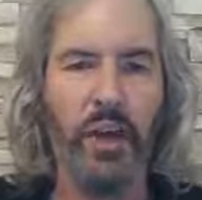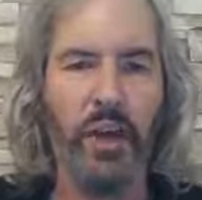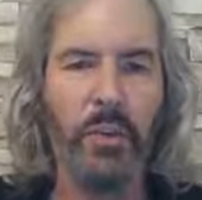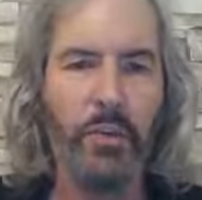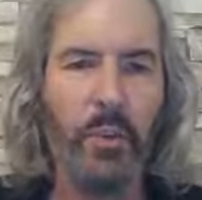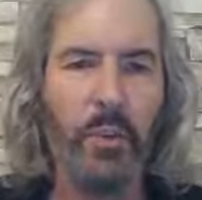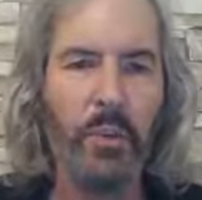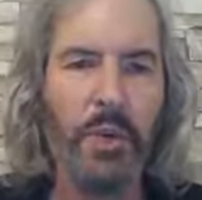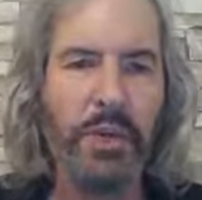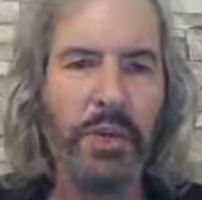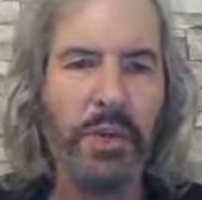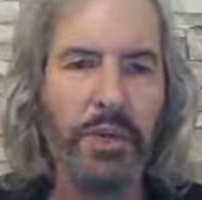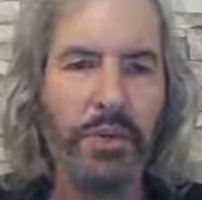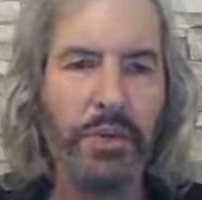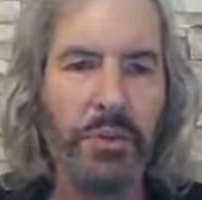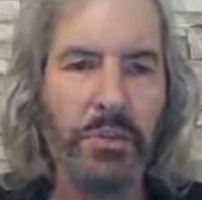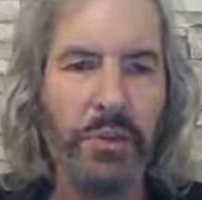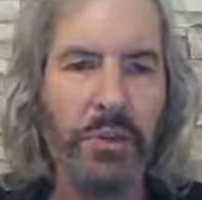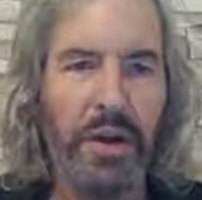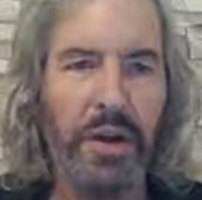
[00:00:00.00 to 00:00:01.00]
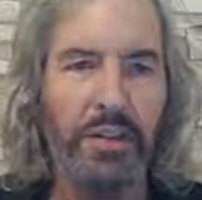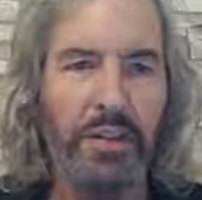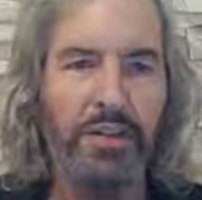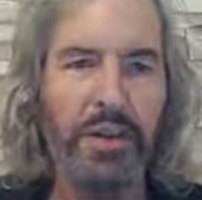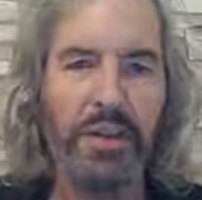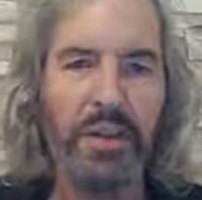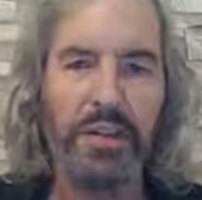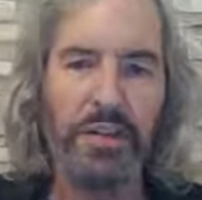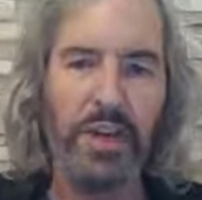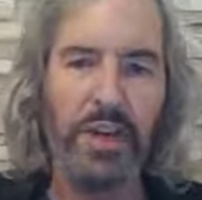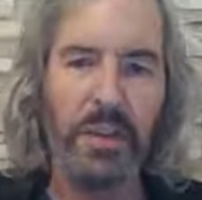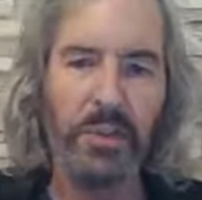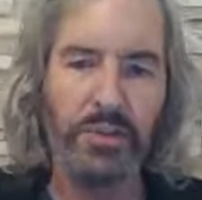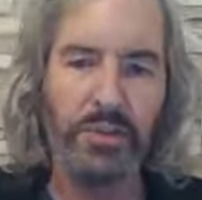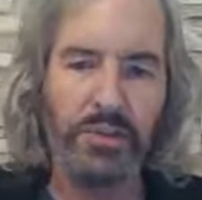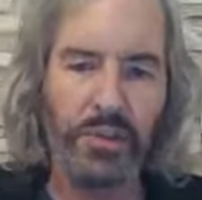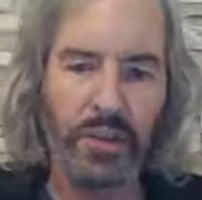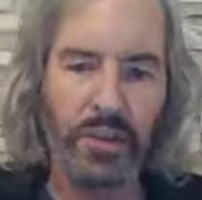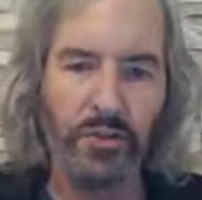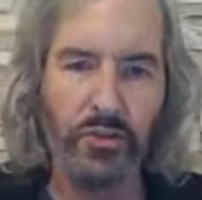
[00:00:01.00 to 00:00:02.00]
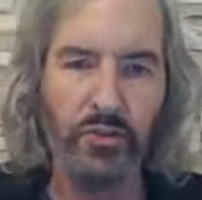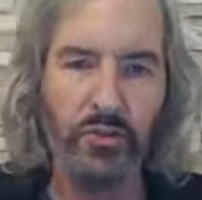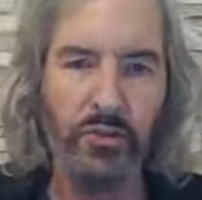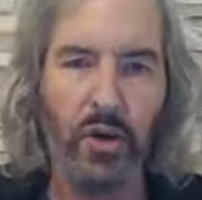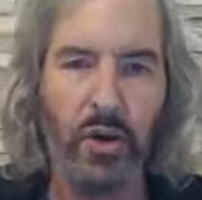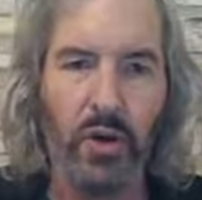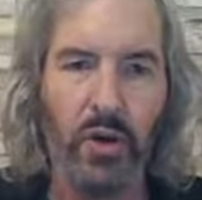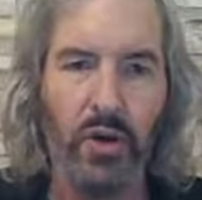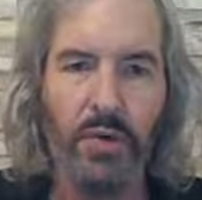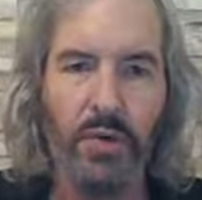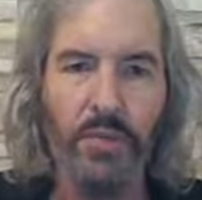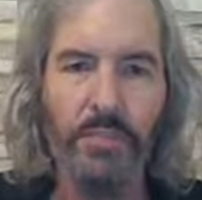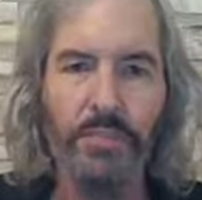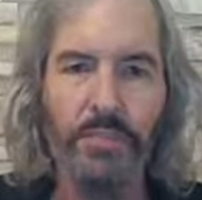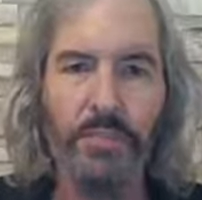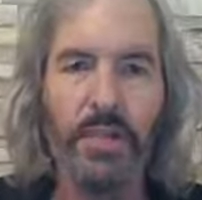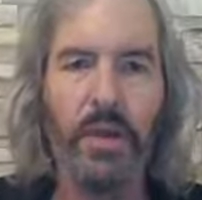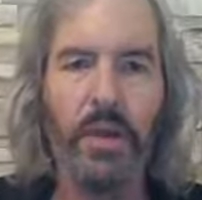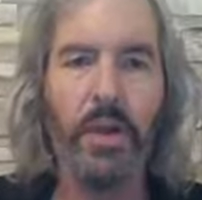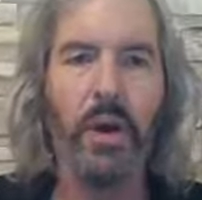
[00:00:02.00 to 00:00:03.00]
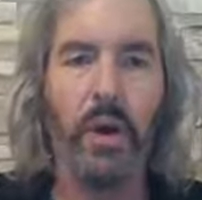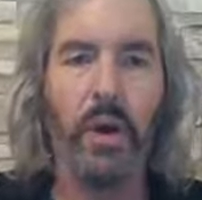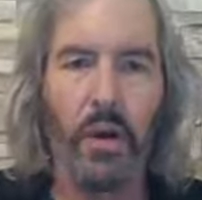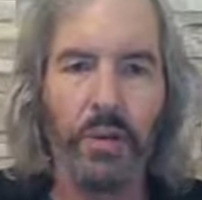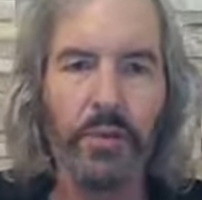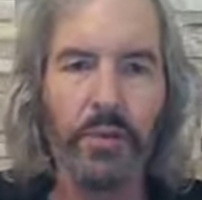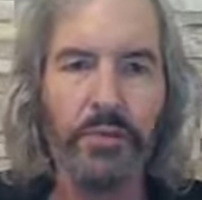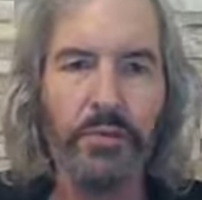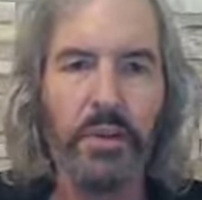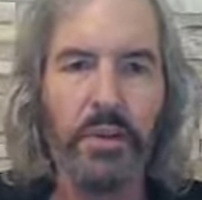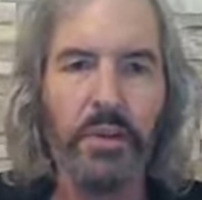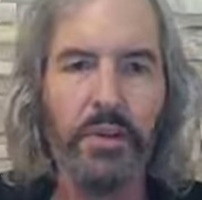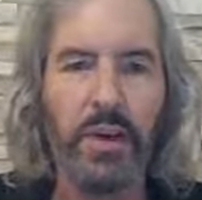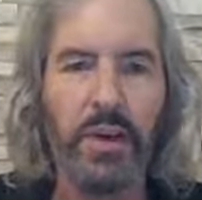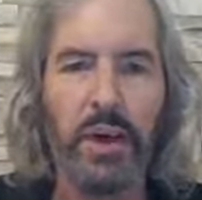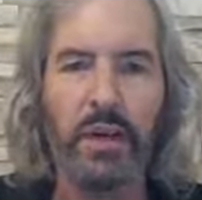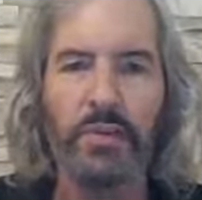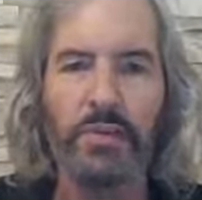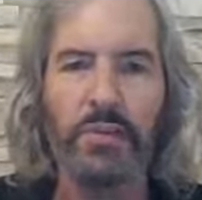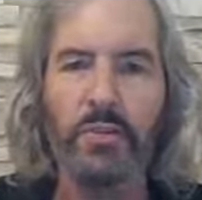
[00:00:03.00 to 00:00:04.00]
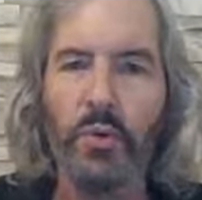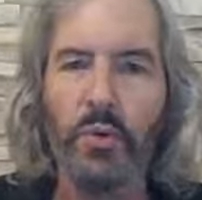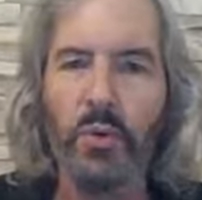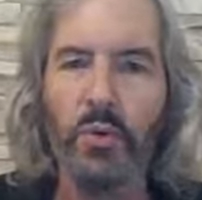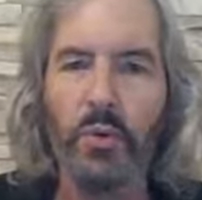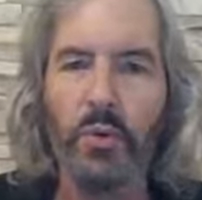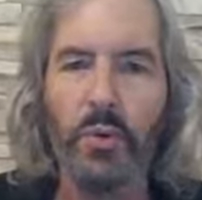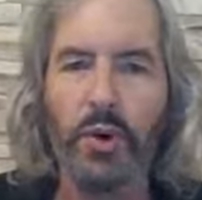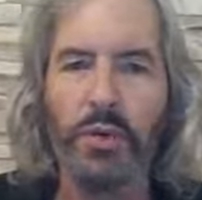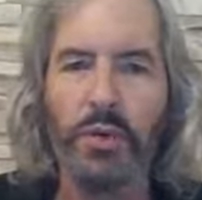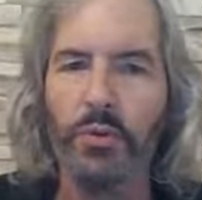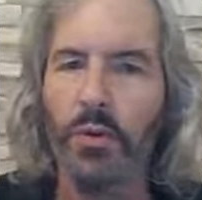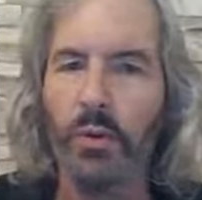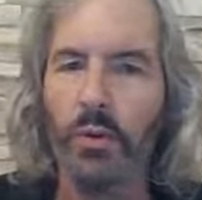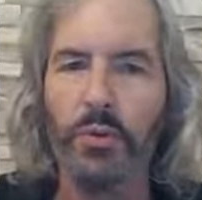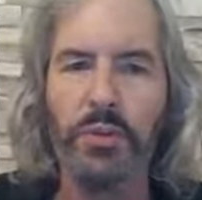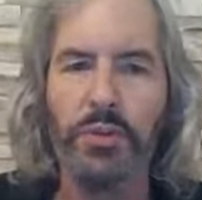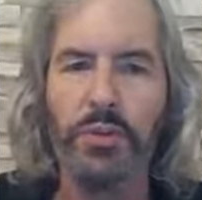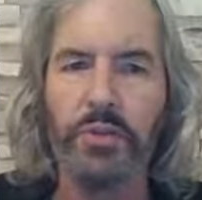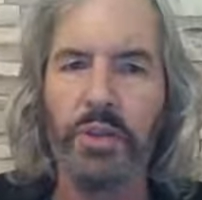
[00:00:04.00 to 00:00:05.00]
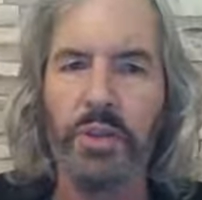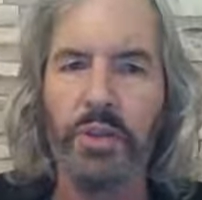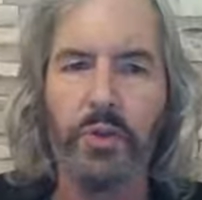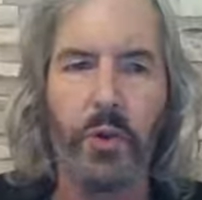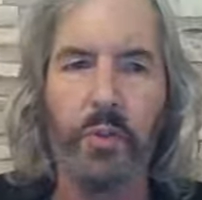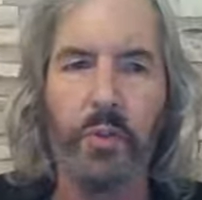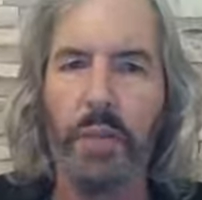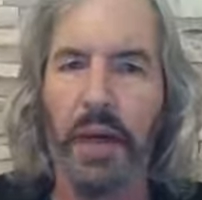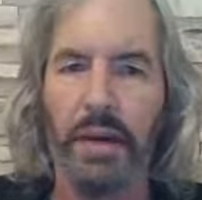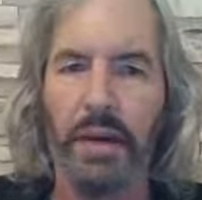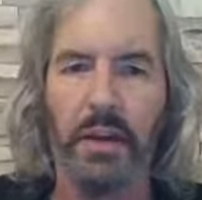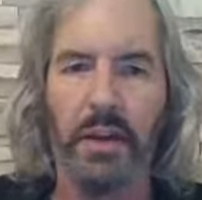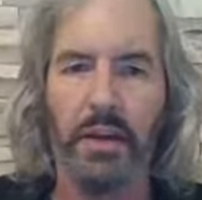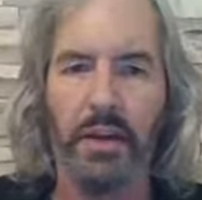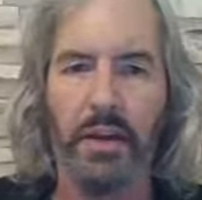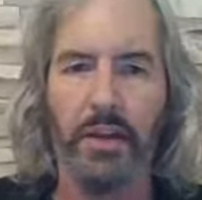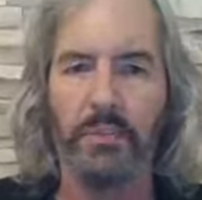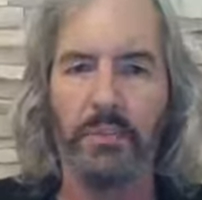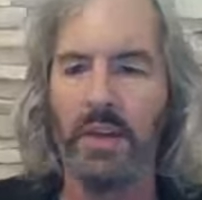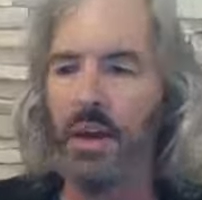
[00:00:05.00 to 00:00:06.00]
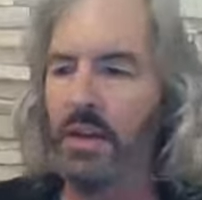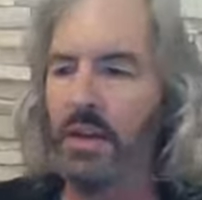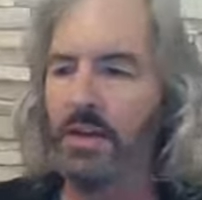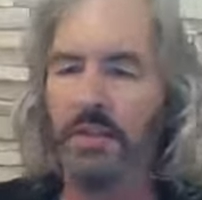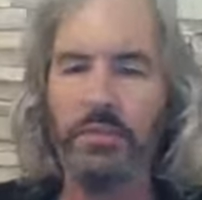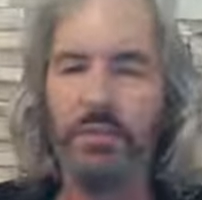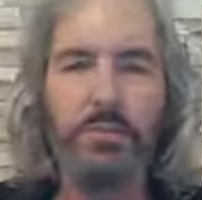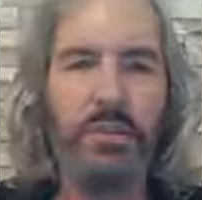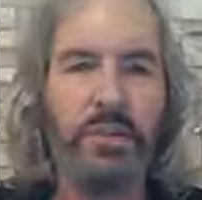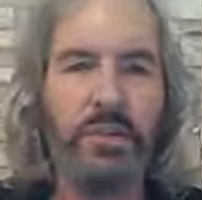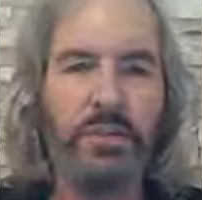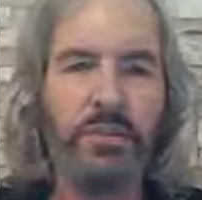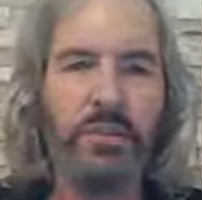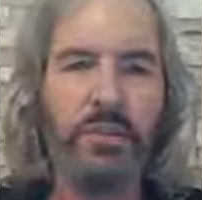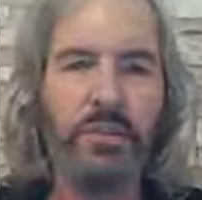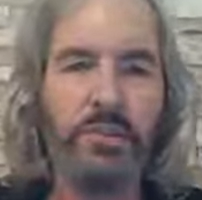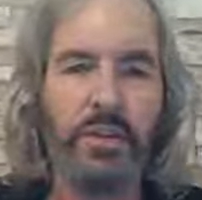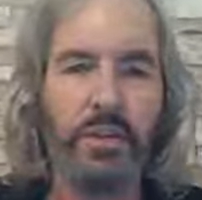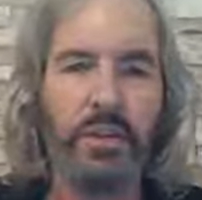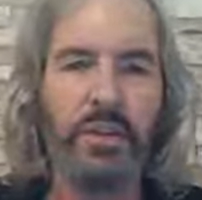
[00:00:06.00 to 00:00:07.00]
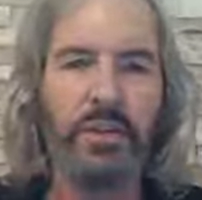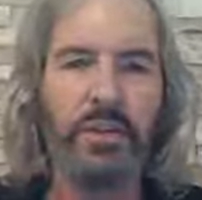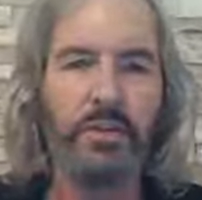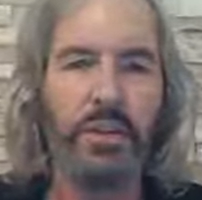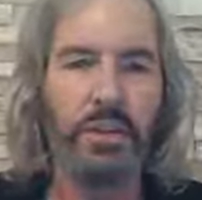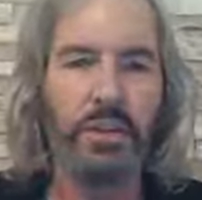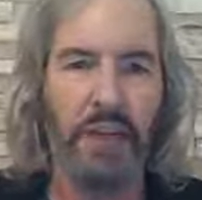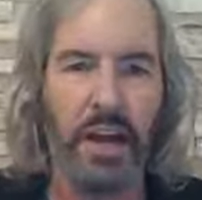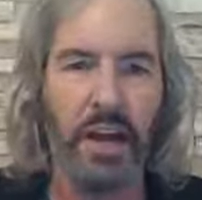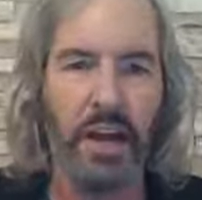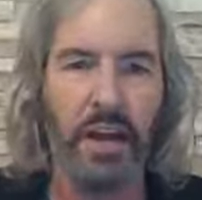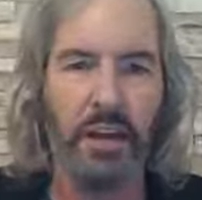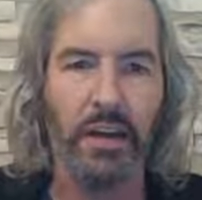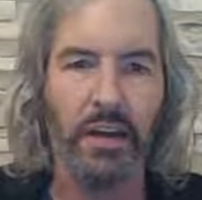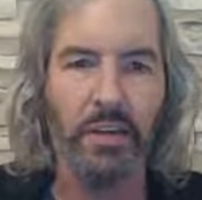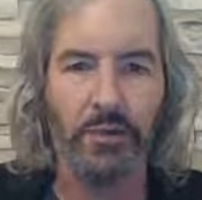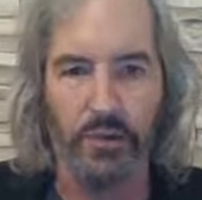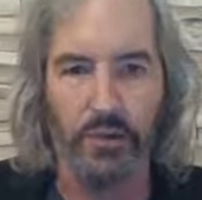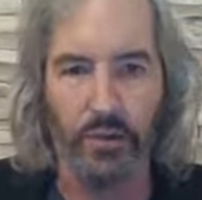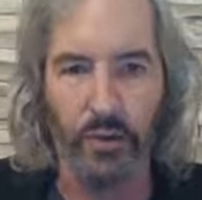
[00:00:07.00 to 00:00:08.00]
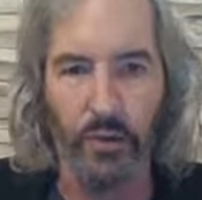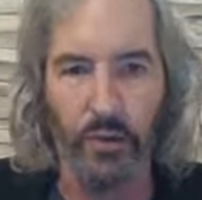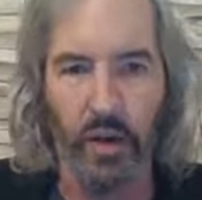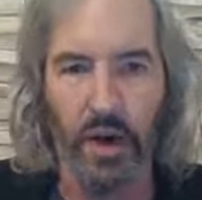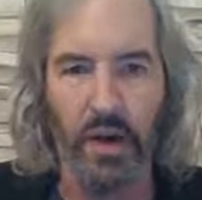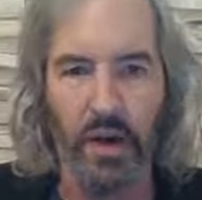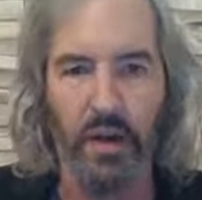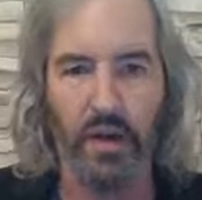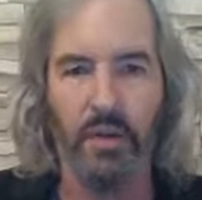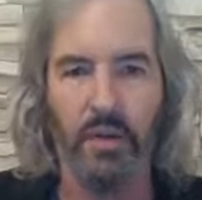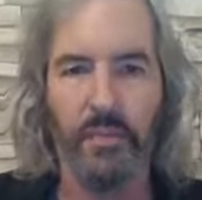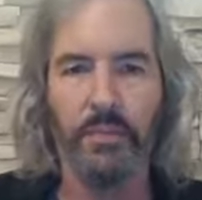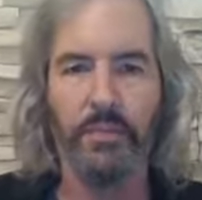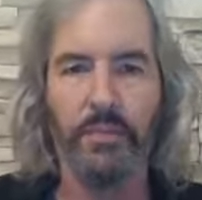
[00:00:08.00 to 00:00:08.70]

But we need your prayers that I would stay strong on the front lines, no quit, no retreat, no backing up. This ministry has been under attack for a while.